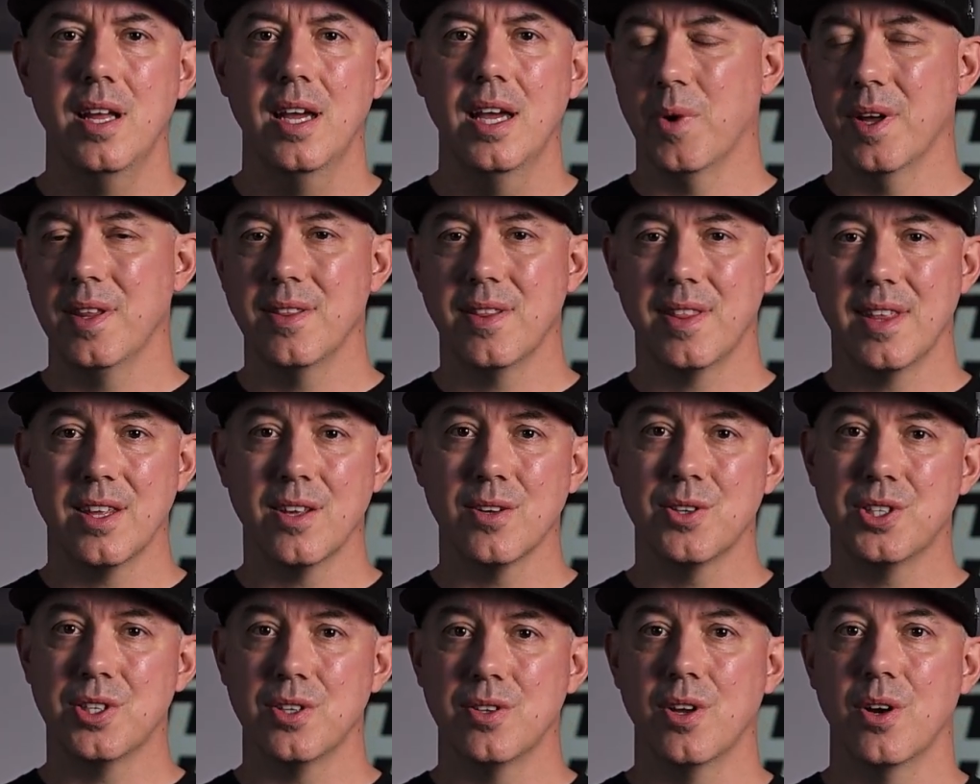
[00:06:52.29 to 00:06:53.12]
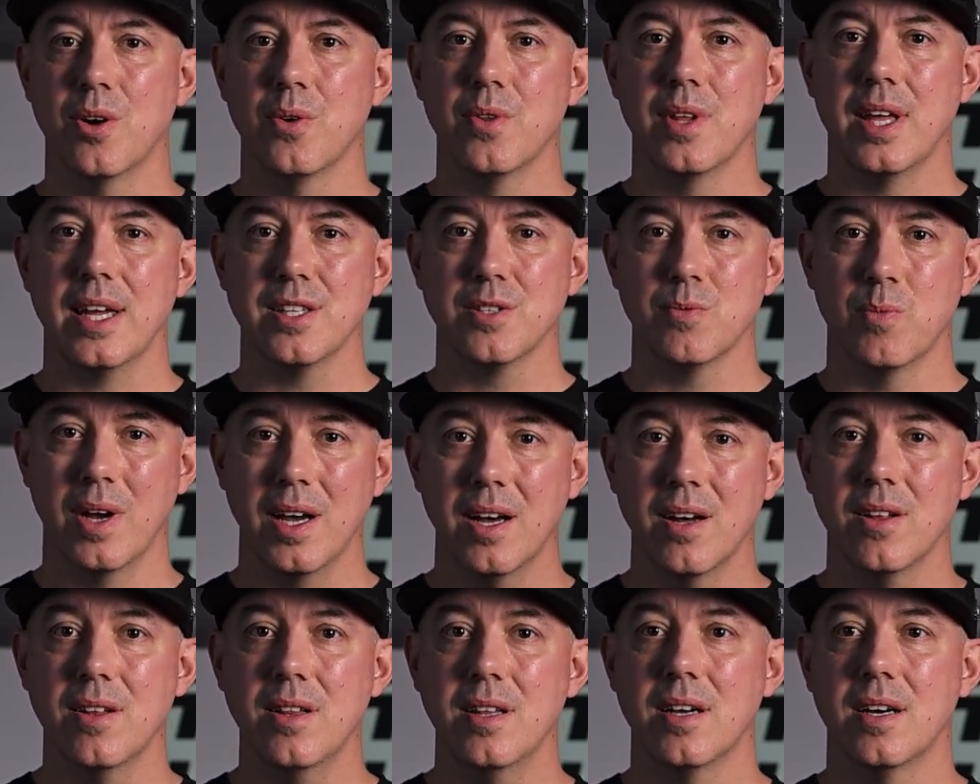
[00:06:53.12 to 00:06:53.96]
One thing you should note as
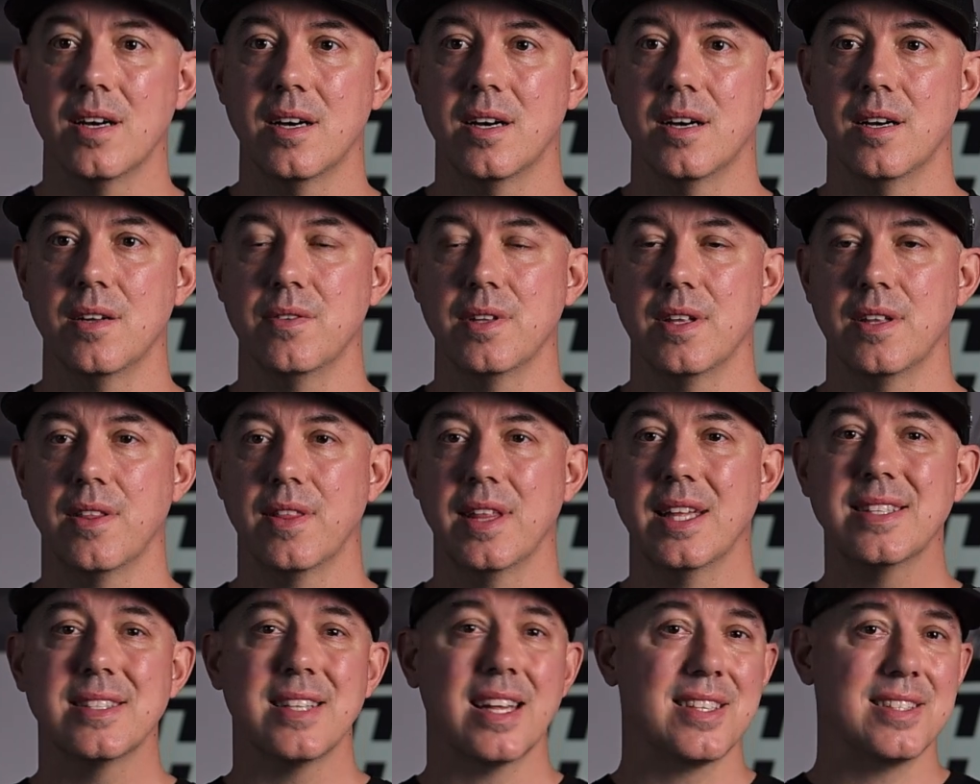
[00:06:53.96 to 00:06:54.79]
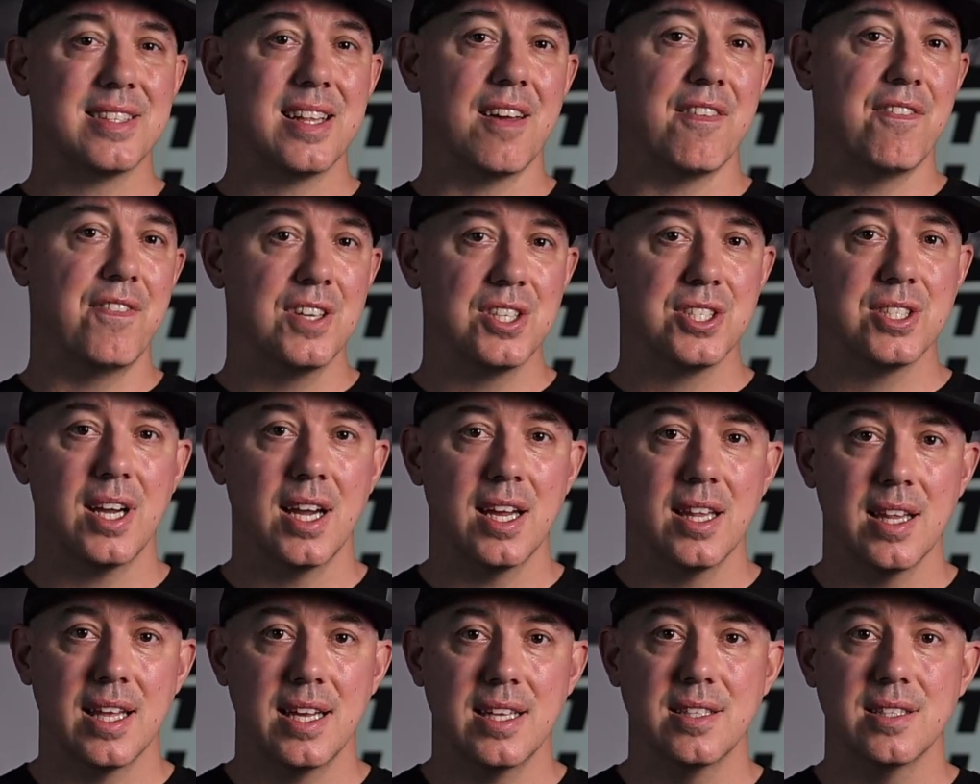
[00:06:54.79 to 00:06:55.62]
well, things like say a
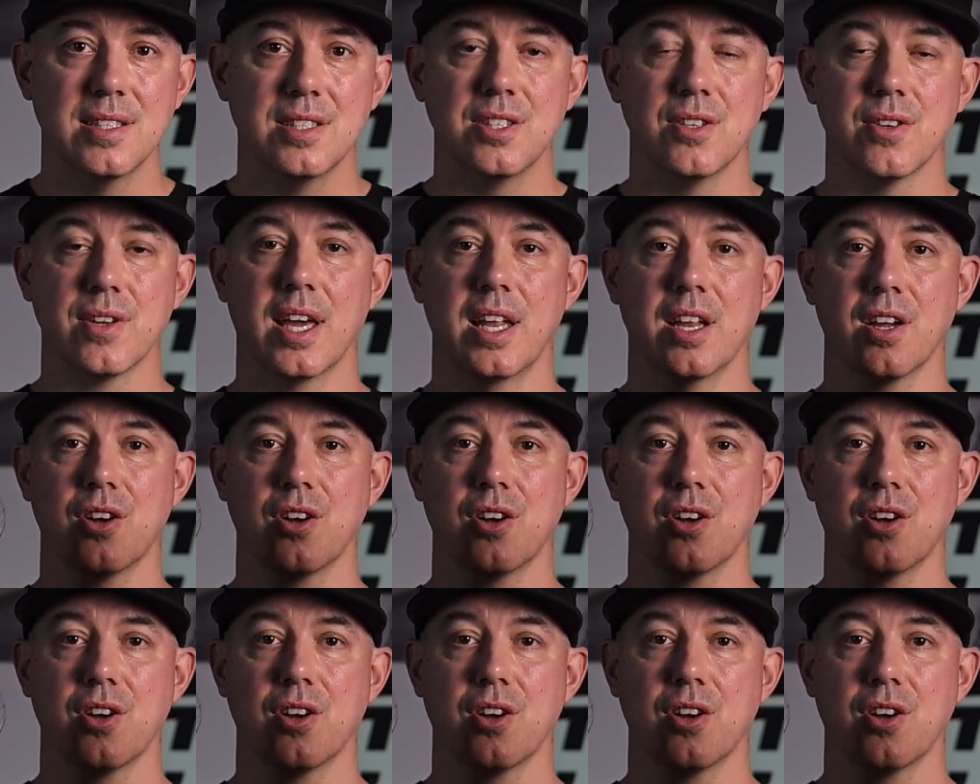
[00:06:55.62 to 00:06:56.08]
fisheye lens, you'll get